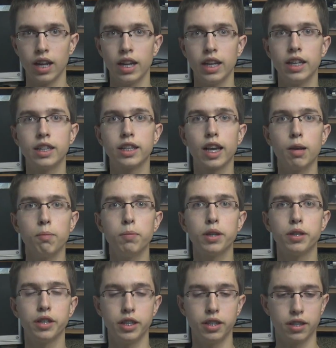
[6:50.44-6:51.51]
It can be
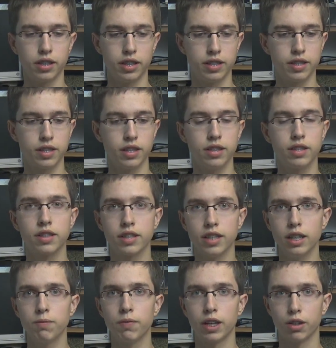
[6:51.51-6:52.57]
written in
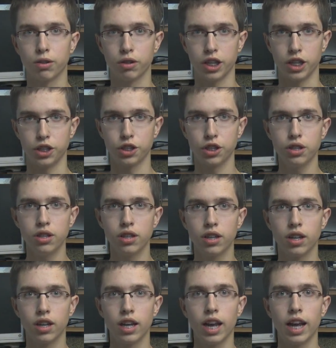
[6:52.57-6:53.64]
sigma notation
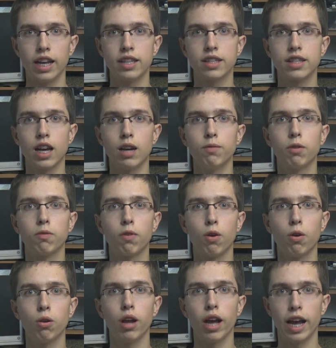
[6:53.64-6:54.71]
as sum of
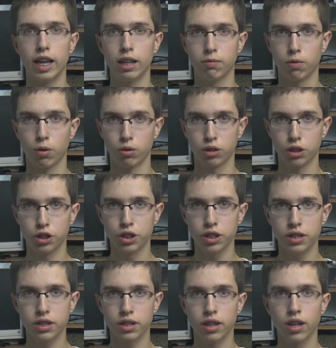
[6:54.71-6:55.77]
all n
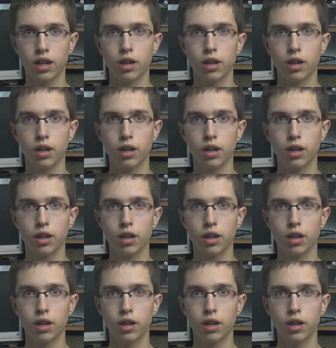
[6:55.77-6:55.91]
voltages,